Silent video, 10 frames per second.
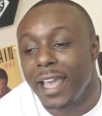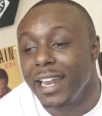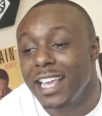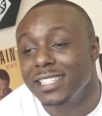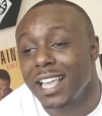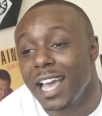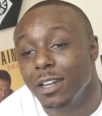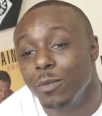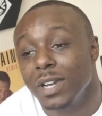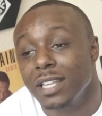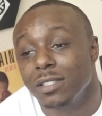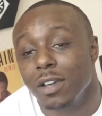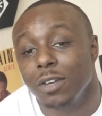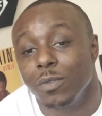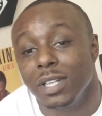And that's kind of when I
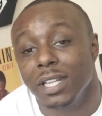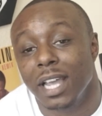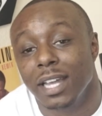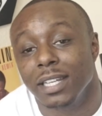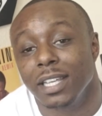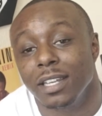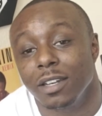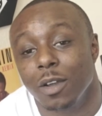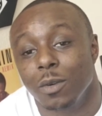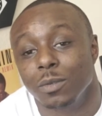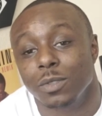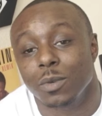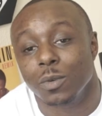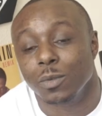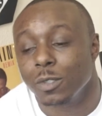started really kind of getting on
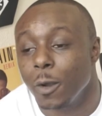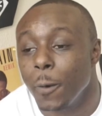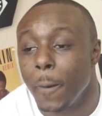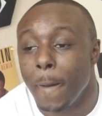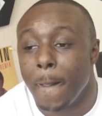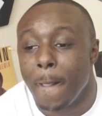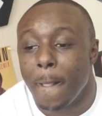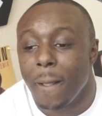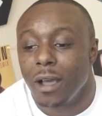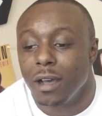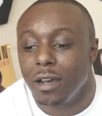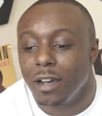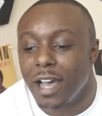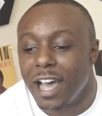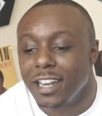Screw. So
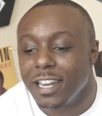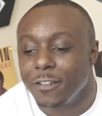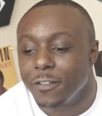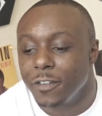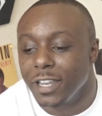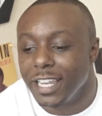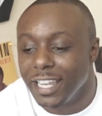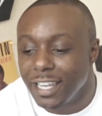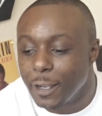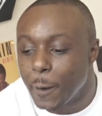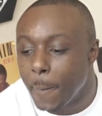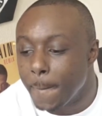I'll never forget